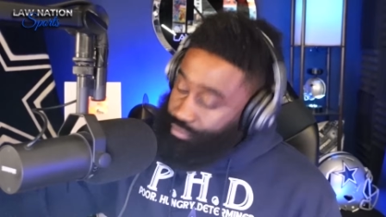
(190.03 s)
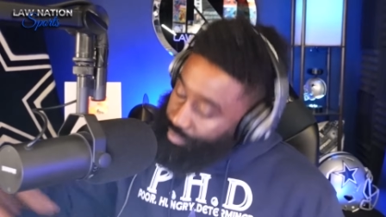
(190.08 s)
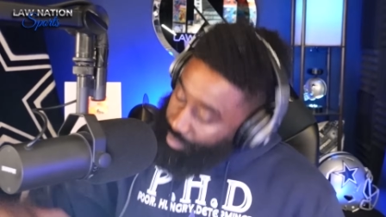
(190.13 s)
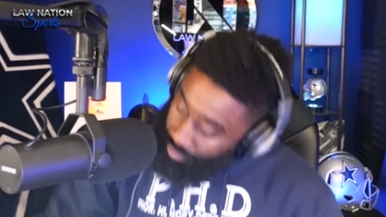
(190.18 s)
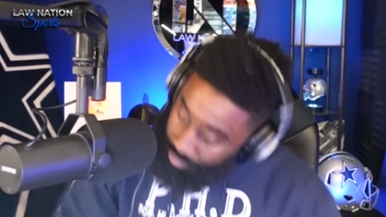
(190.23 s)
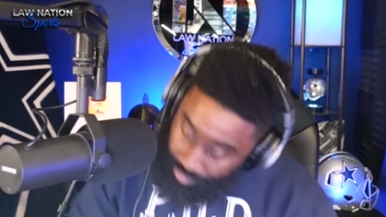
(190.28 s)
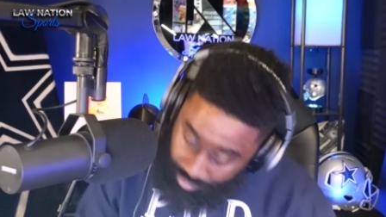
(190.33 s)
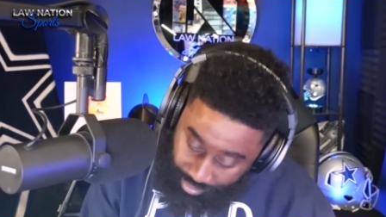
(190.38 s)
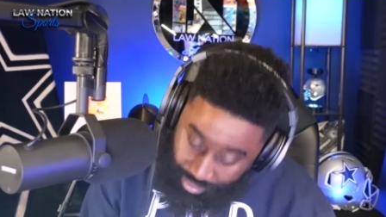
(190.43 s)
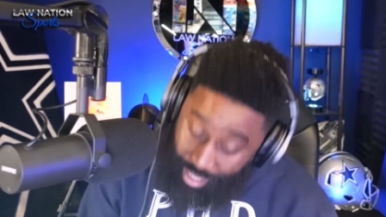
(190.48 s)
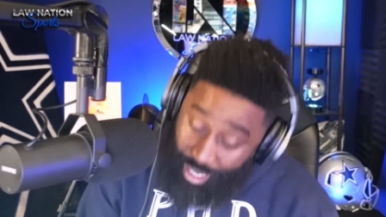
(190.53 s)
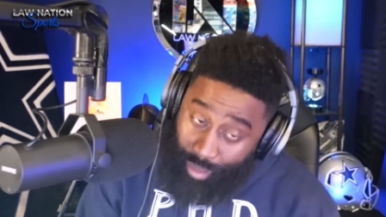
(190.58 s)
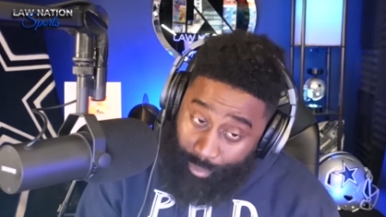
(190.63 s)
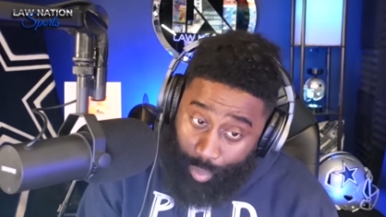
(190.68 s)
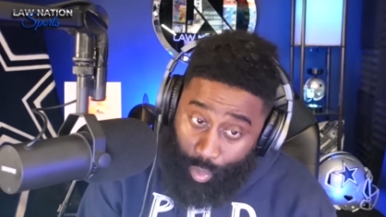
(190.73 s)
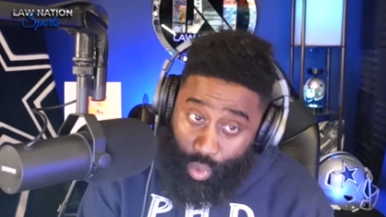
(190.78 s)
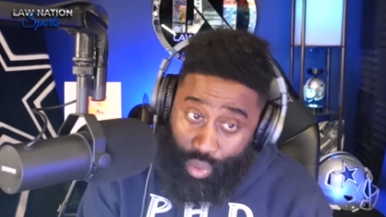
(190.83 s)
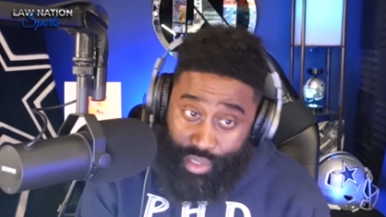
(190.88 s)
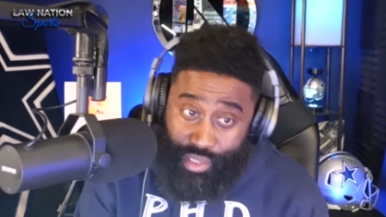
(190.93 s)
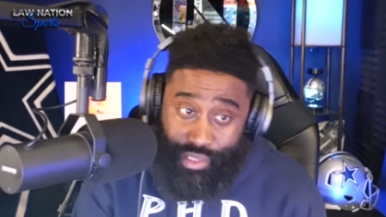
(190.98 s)
the
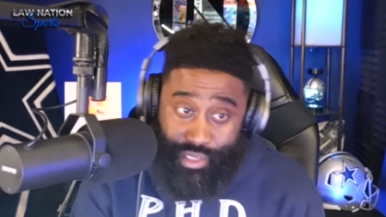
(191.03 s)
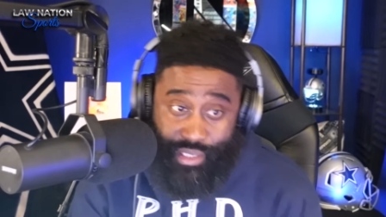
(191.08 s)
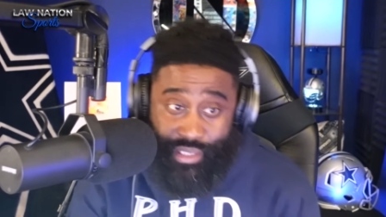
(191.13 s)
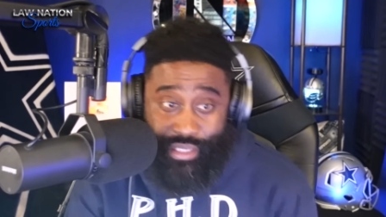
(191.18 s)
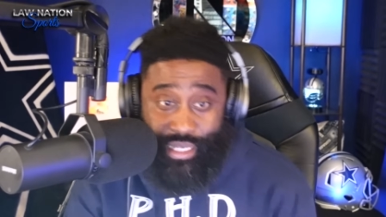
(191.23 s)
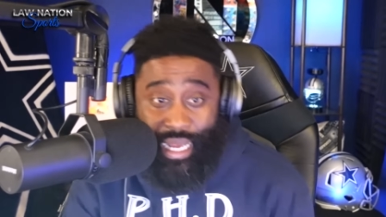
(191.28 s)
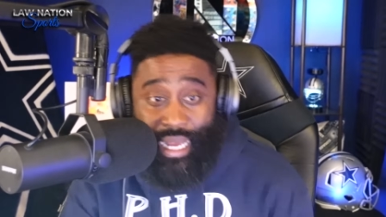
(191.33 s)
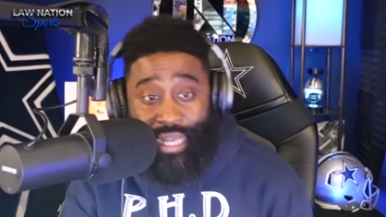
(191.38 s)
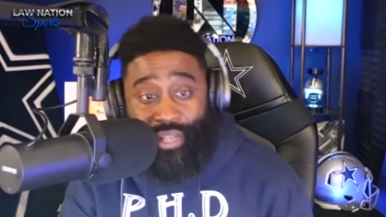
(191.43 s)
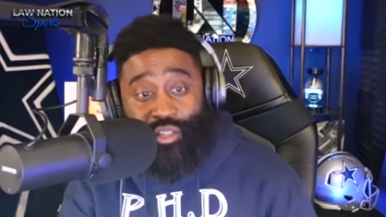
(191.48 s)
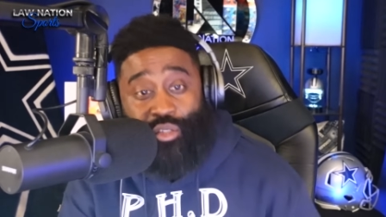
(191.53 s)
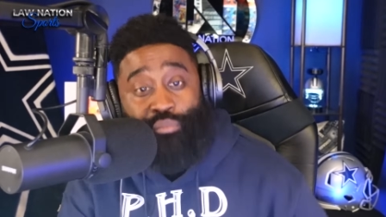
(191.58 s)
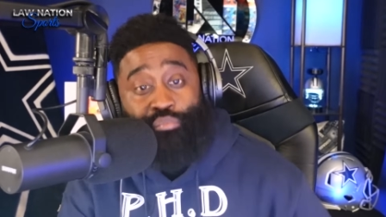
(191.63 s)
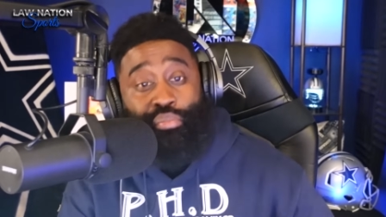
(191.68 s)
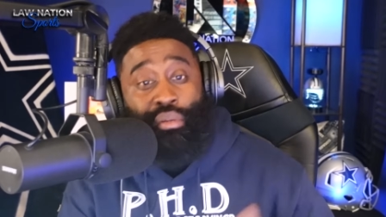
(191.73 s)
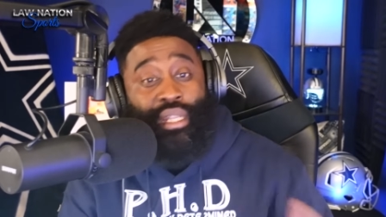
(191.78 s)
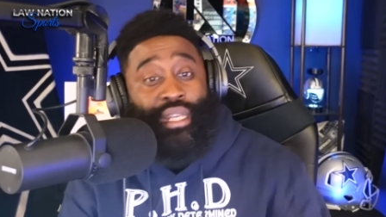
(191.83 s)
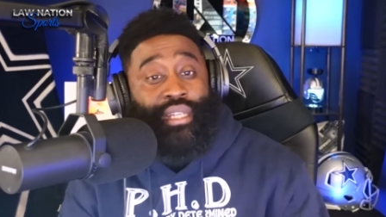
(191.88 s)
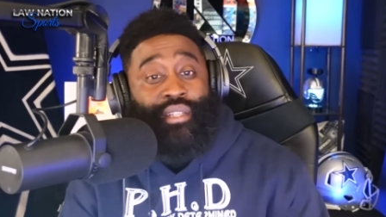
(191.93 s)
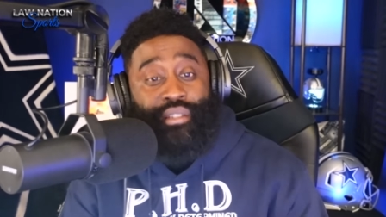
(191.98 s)
Cowboys decide to
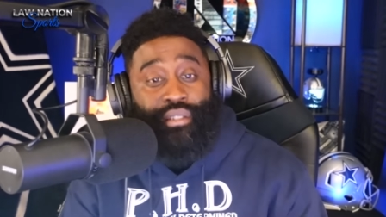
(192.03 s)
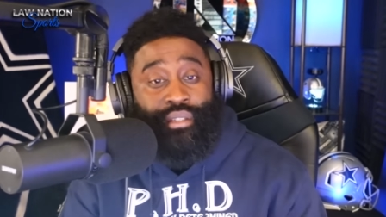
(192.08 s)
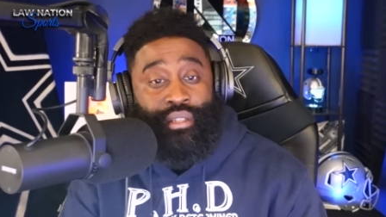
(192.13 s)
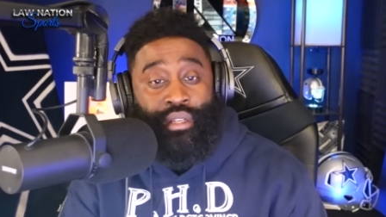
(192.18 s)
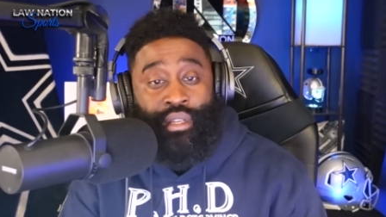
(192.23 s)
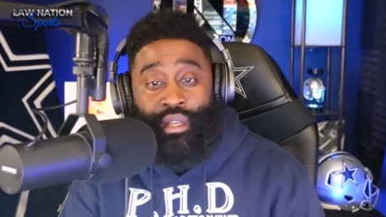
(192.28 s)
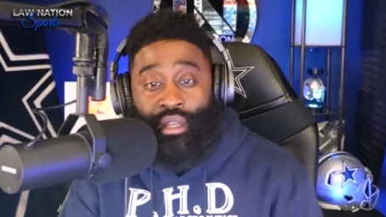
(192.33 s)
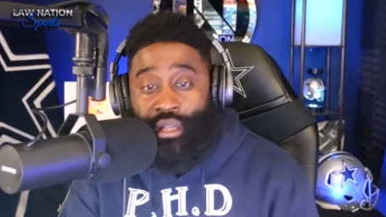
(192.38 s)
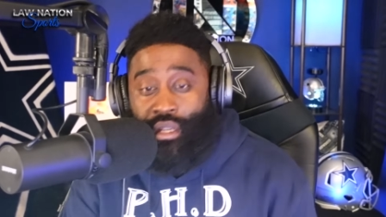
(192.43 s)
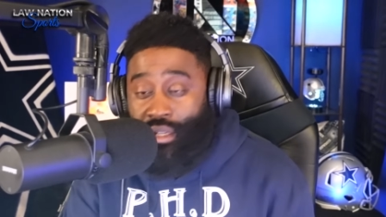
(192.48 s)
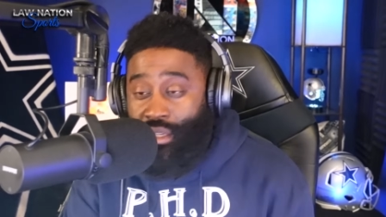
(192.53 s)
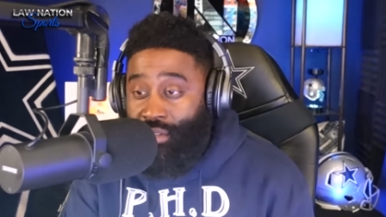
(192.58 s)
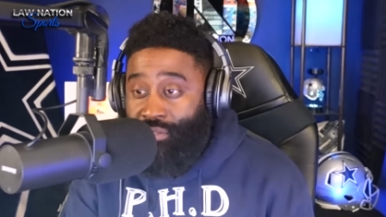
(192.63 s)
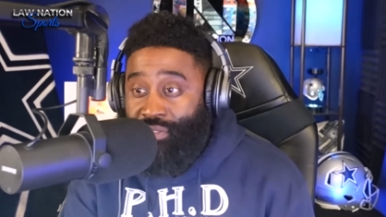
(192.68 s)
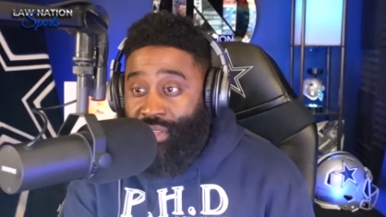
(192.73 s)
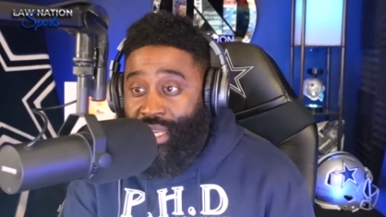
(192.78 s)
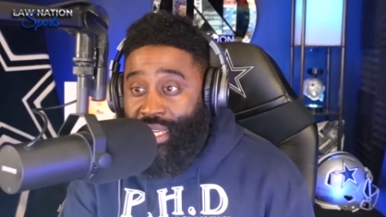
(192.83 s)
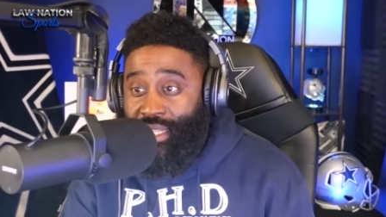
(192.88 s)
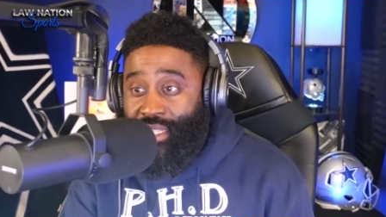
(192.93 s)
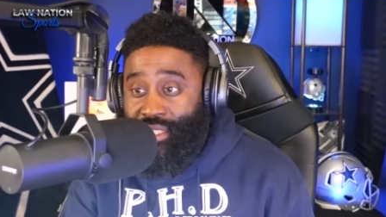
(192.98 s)
blitz, if
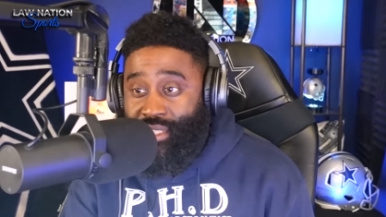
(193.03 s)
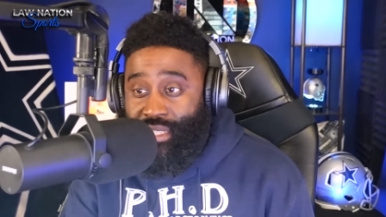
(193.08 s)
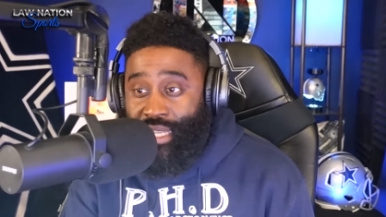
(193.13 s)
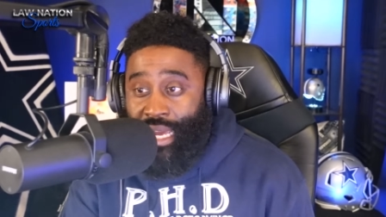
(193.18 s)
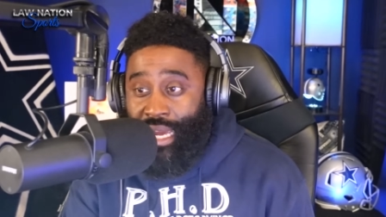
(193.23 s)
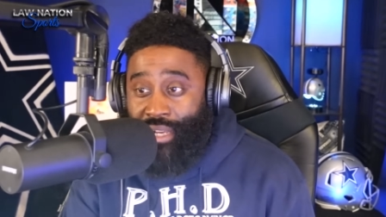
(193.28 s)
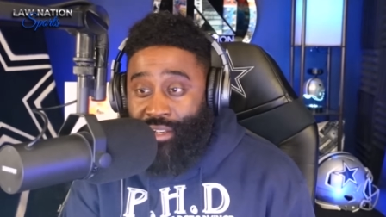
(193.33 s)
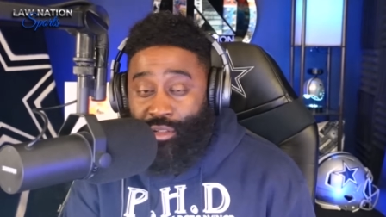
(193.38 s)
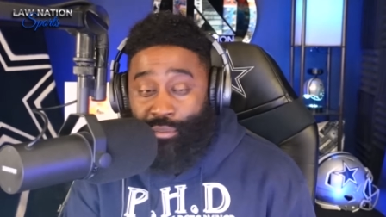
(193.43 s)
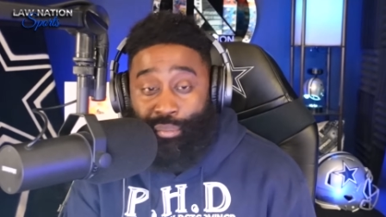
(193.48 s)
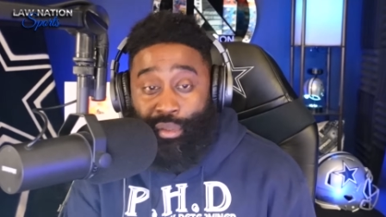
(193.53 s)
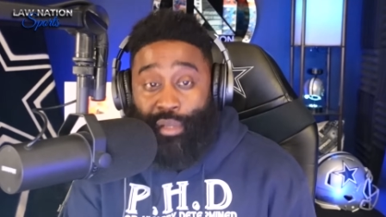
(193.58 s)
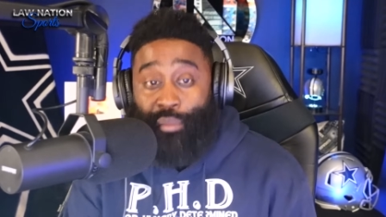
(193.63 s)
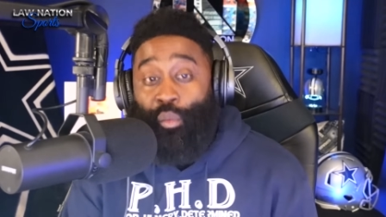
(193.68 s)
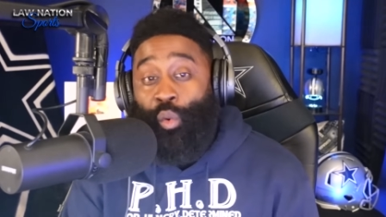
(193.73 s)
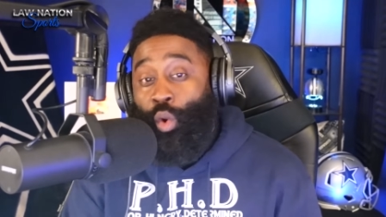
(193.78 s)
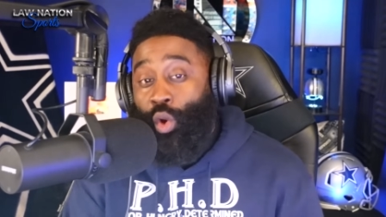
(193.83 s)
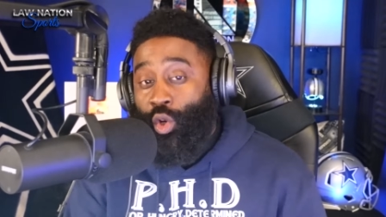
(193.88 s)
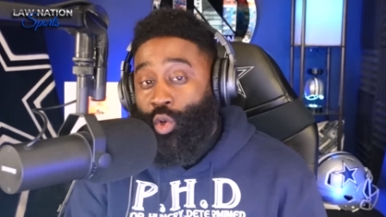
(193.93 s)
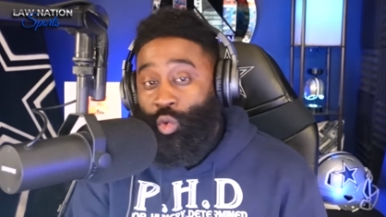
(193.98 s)
they decide to be
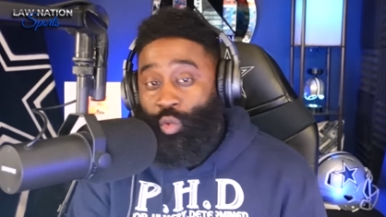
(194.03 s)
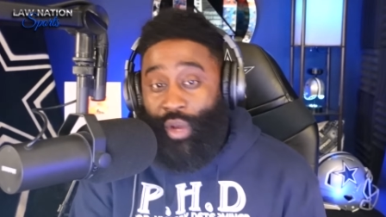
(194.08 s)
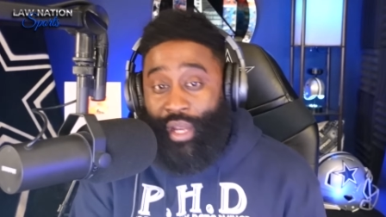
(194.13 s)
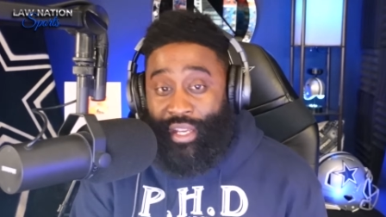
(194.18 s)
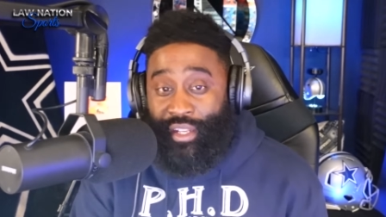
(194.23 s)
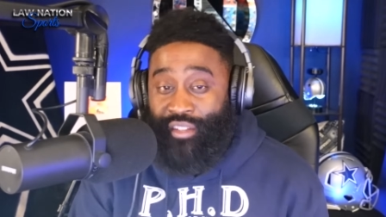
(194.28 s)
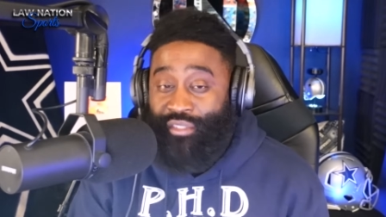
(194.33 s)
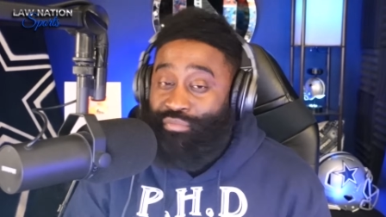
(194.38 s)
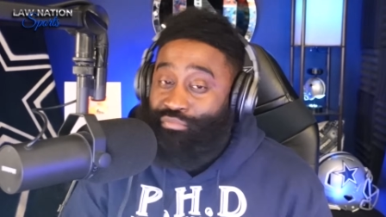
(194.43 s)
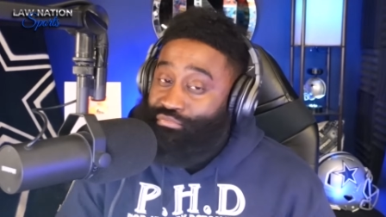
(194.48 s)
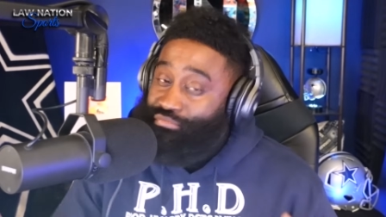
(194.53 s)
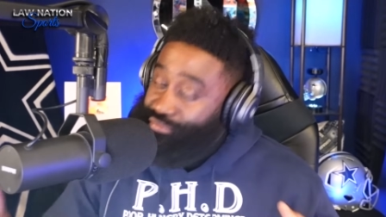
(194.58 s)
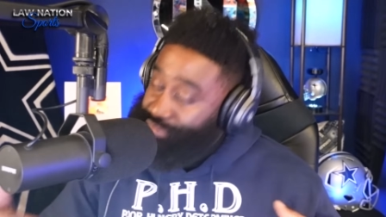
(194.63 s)
more creative.